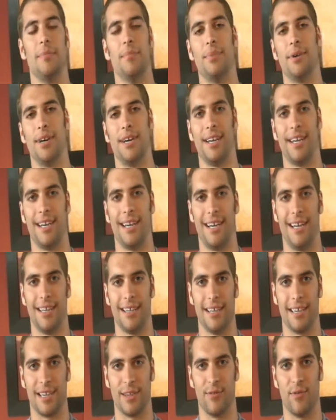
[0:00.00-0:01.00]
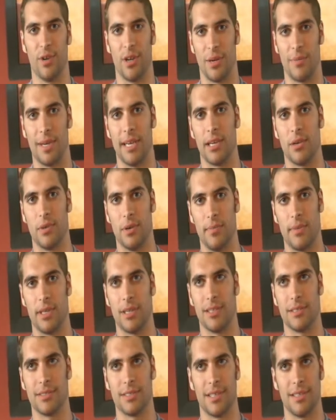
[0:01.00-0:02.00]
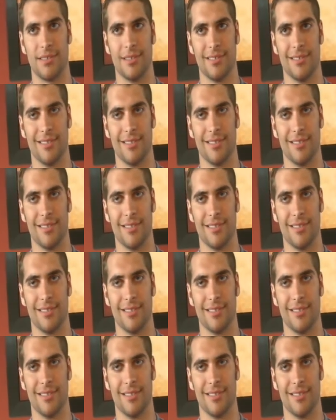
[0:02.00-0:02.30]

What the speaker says: but it could fit all my equipment also.